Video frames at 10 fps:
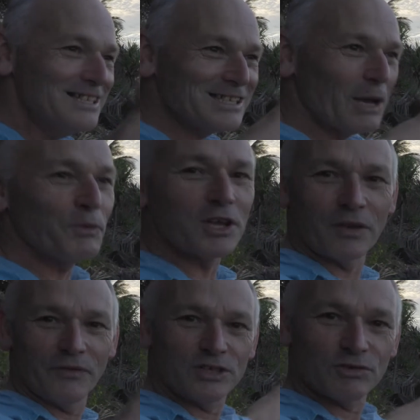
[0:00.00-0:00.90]
something
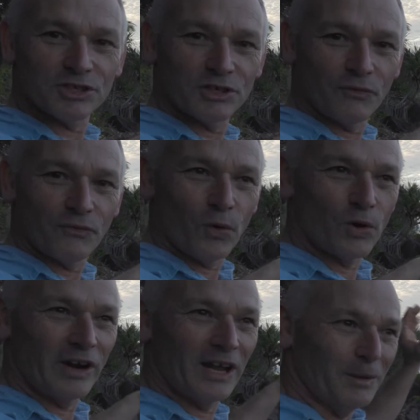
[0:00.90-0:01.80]
of interest in the
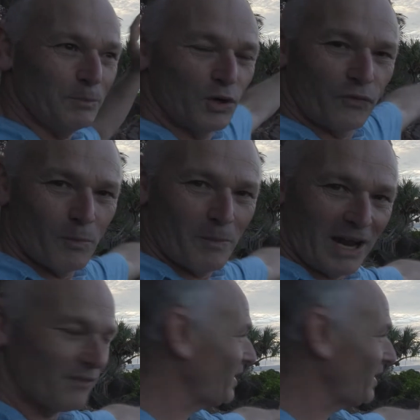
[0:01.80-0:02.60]
foreground, that beautiful mountain